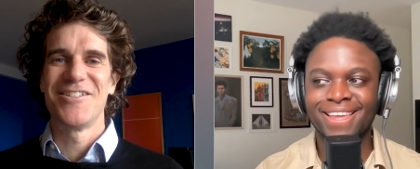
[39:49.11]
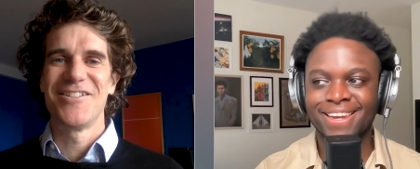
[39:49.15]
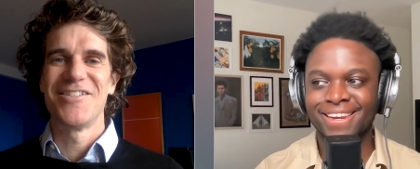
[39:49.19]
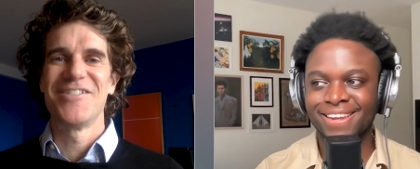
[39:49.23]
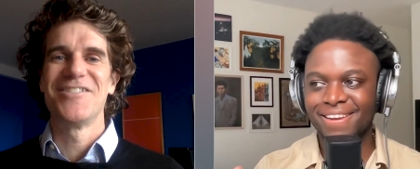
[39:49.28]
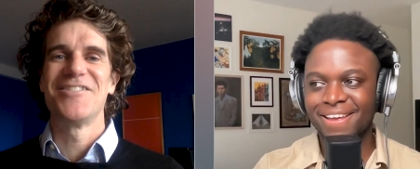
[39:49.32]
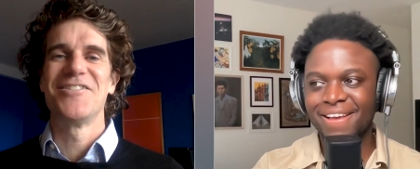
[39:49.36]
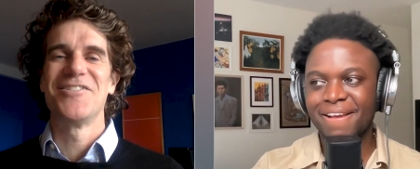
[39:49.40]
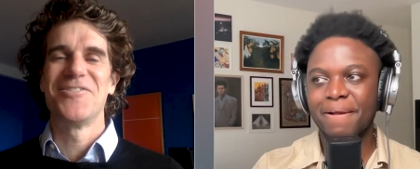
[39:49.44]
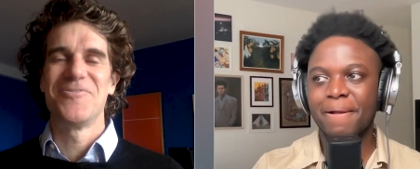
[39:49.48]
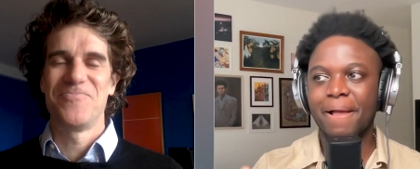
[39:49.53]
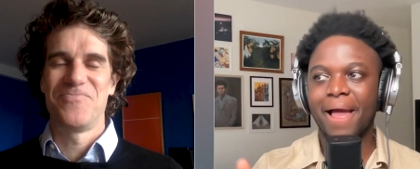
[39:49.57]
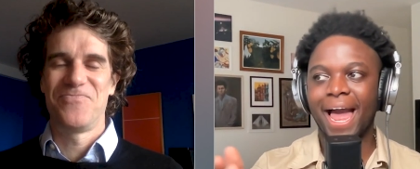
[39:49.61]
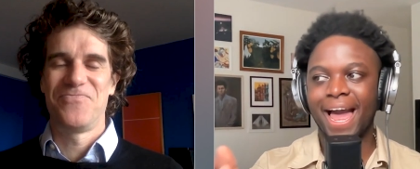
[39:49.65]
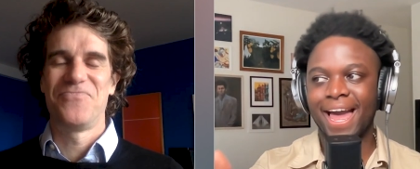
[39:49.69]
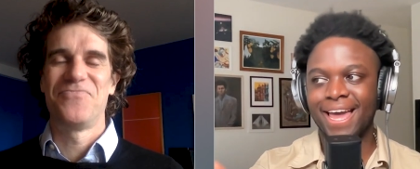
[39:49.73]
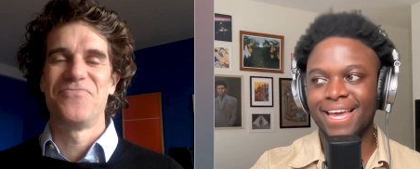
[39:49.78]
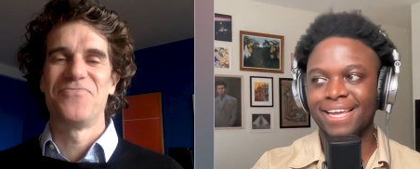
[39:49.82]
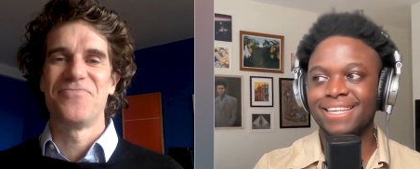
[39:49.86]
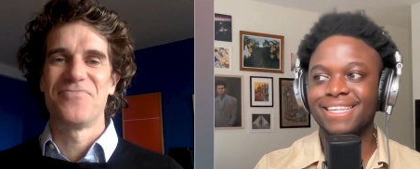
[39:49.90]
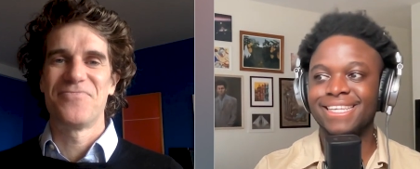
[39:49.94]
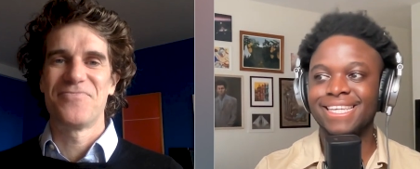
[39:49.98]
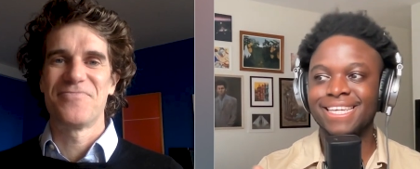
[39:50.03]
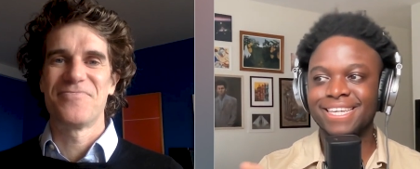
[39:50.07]
Speaker 1: And
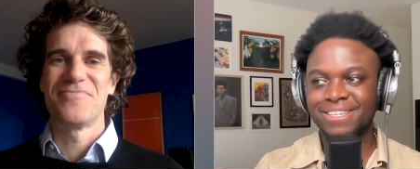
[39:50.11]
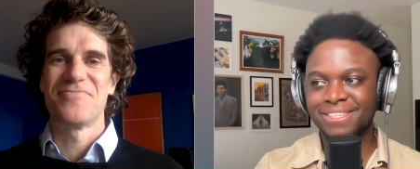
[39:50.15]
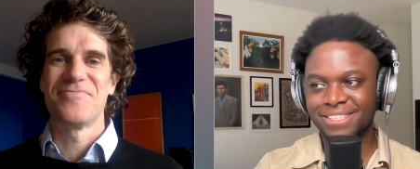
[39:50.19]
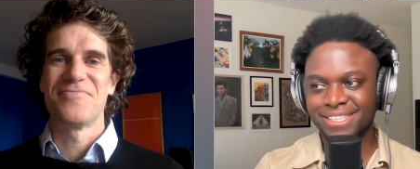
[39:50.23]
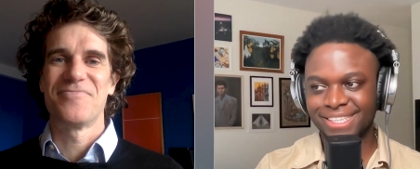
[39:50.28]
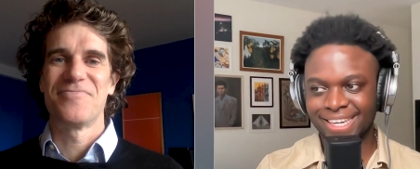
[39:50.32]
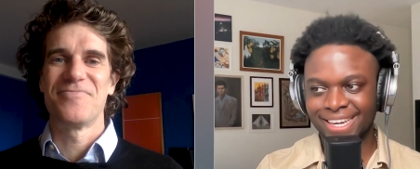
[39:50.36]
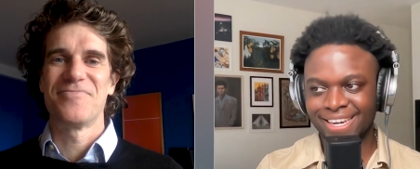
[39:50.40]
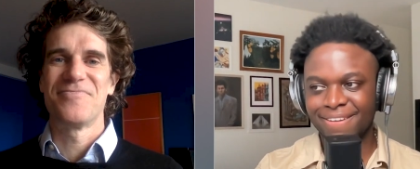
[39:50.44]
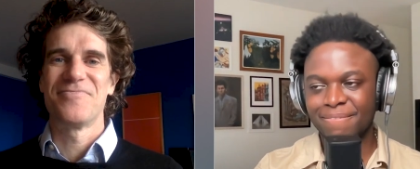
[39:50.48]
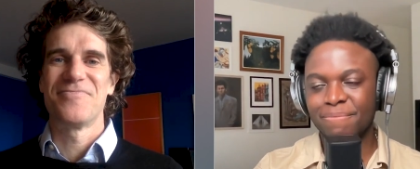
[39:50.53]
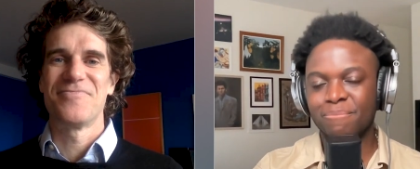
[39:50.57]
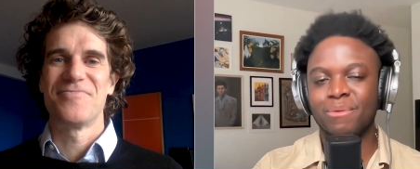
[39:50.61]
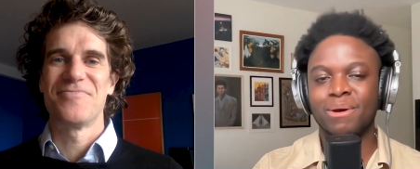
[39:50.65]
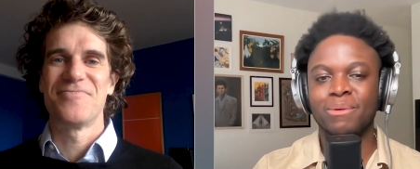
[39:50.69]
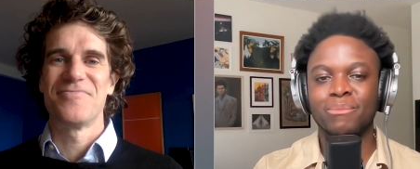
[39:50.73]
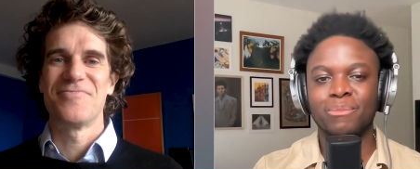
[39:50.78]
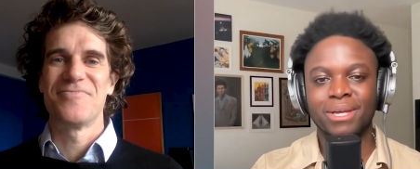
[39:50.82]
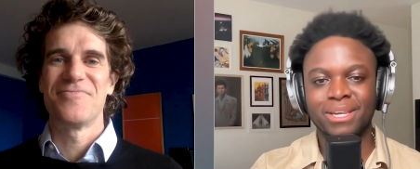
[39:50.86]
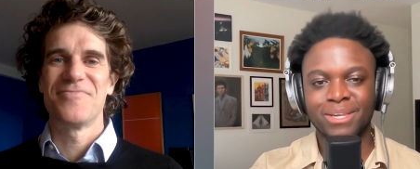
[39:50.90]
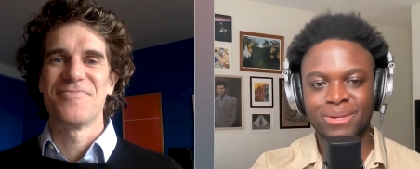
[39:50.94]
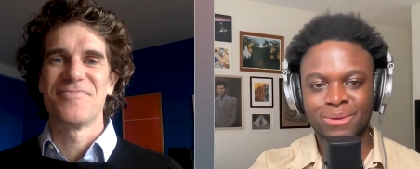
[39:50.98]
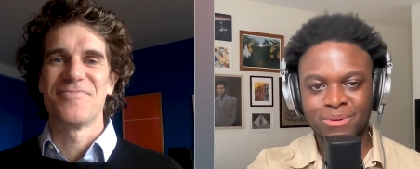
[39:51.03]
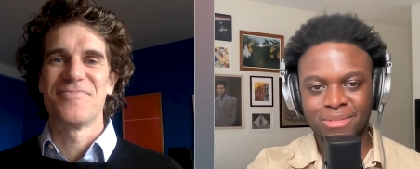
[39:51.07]
ideally, when
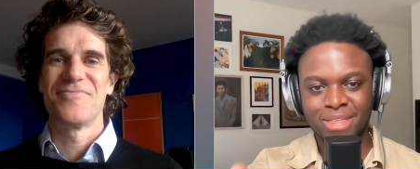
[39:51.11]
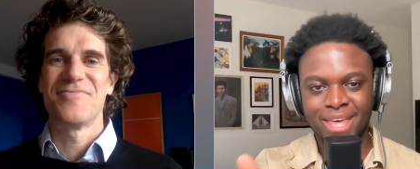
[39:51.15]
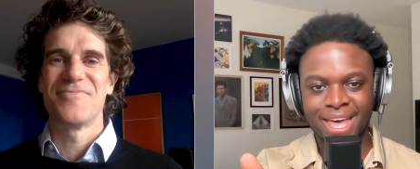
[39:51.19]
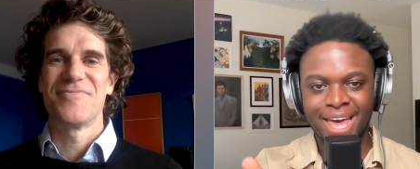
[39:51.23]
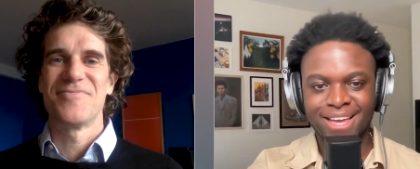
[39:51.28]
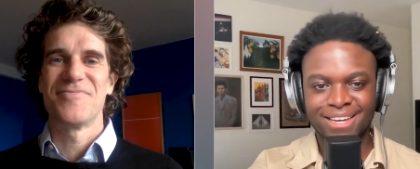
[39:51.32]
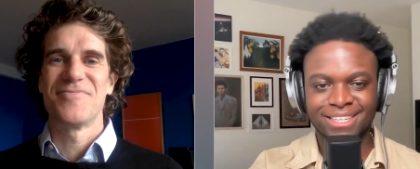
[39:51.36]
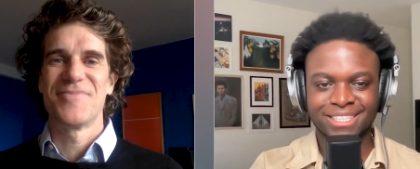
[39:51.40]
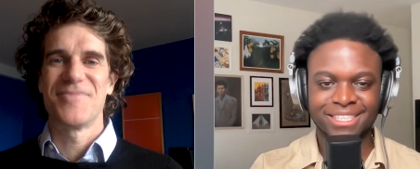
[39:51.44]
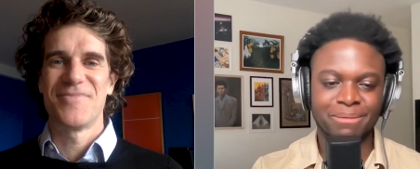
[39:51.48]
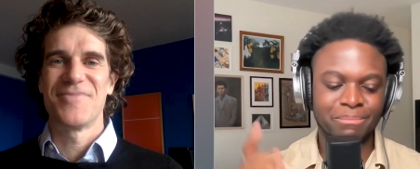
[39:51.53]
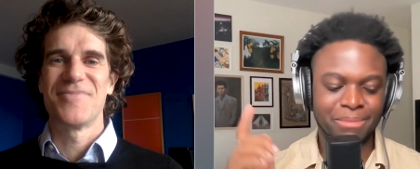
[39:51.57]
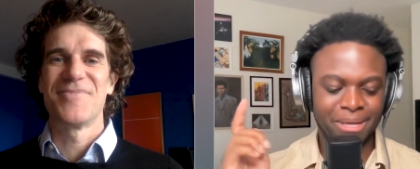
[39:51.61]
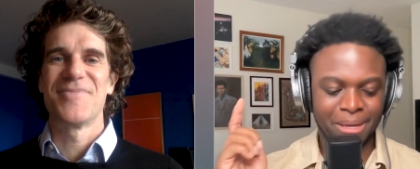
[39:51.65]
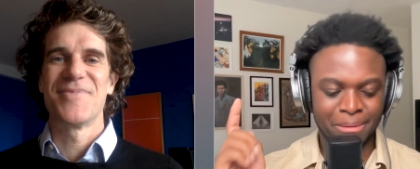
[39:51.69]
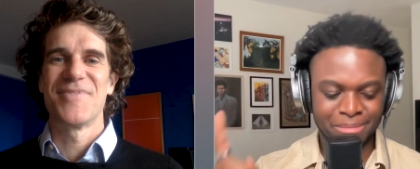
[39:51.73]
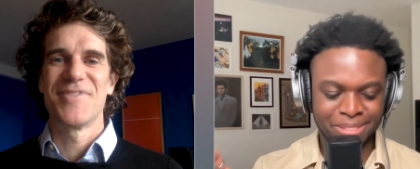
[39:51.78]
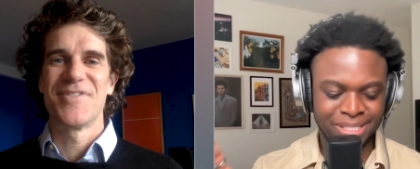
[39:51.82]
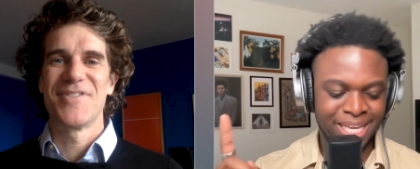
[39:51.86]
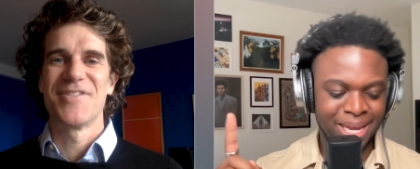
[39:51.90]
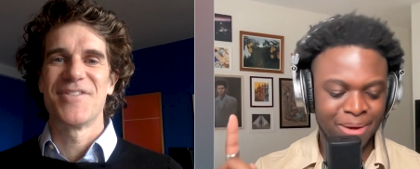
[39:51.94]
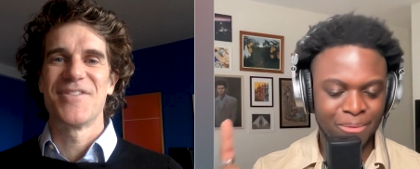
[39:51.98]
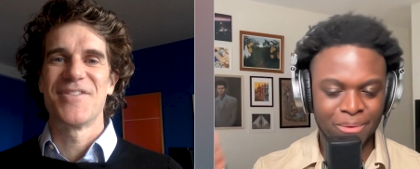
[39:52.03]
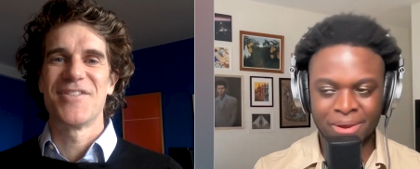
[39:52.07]
we do that, because I'm I'm
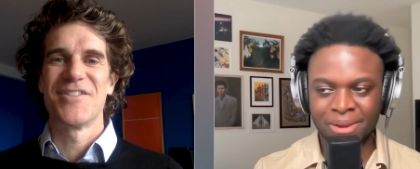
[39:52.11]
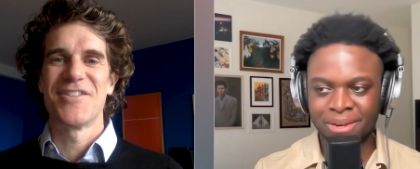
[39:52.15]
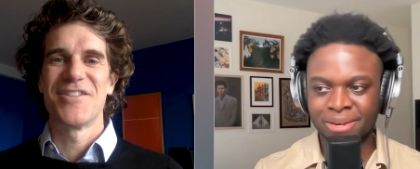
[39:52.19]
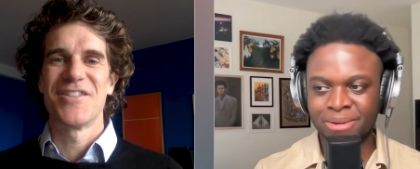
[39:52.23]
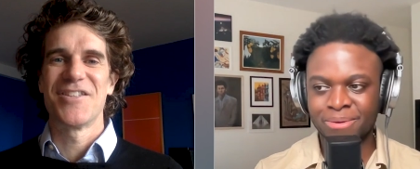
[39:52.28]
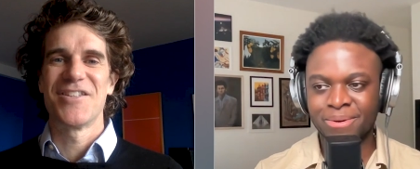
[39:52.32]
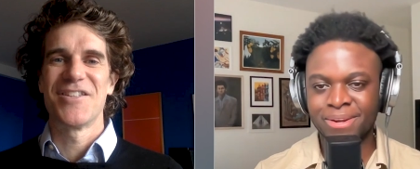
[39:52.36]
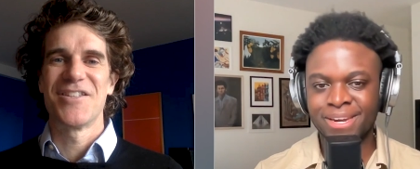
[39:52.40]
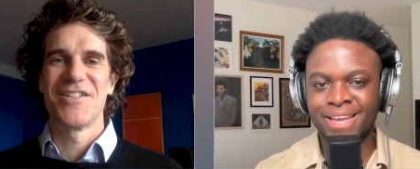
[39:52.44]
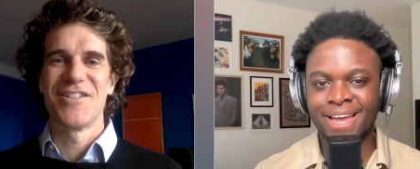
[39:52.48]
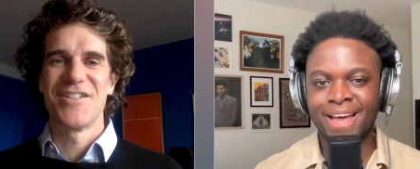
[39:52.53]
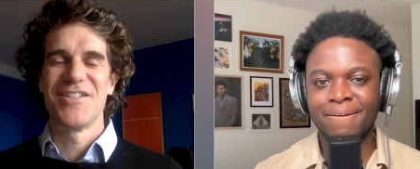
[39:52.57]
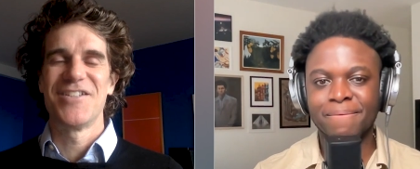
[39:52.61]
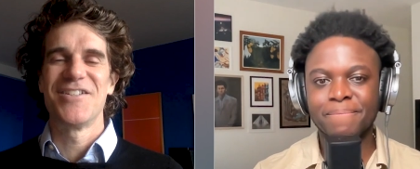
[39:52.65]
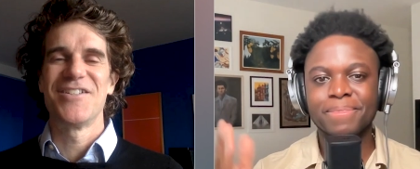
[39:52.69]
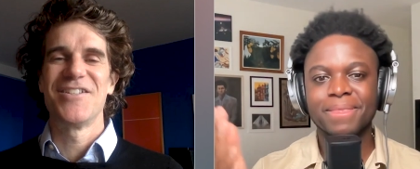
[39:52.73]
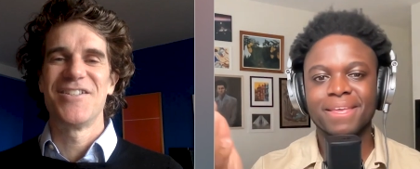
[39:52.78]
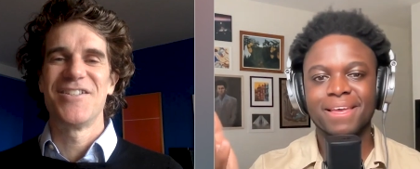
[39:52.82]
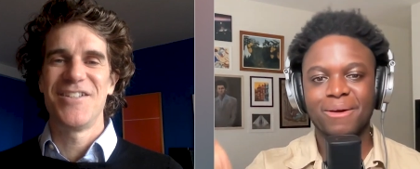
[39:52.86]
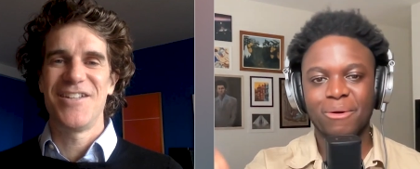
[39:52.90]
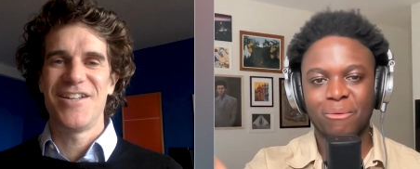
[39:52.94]
saying we're going to do it now,